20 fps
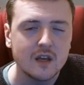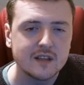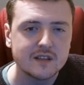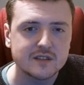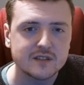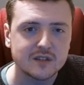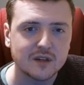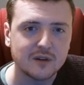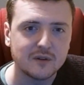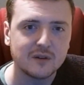
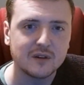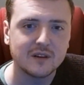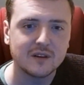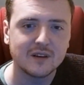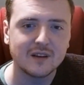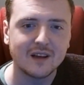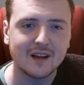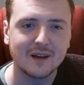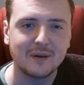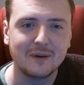So
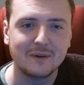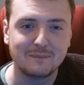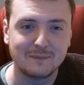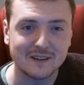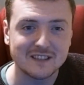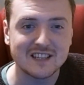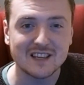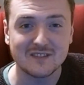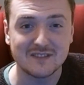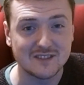
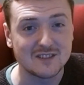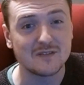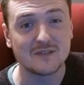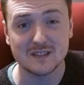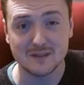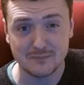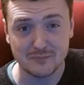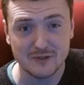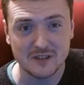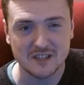positive stuff
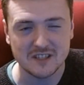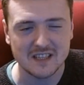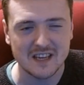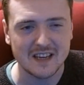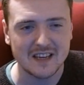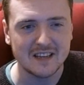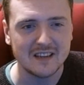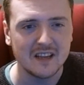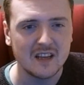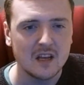is
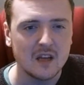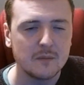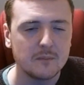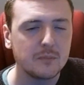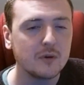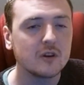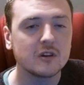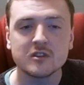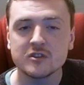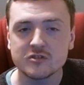appreciated,
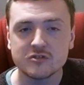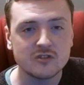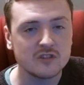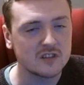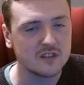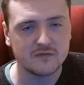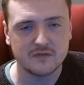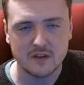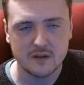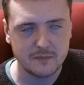but
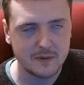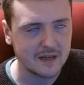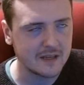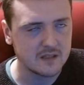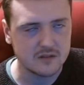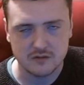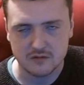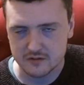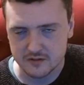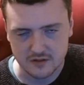constructive feedback
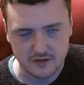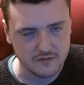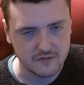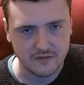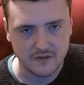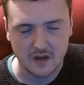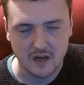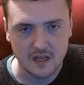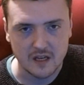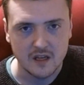is also
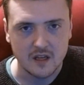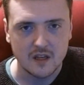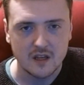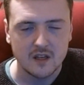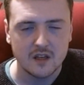fine.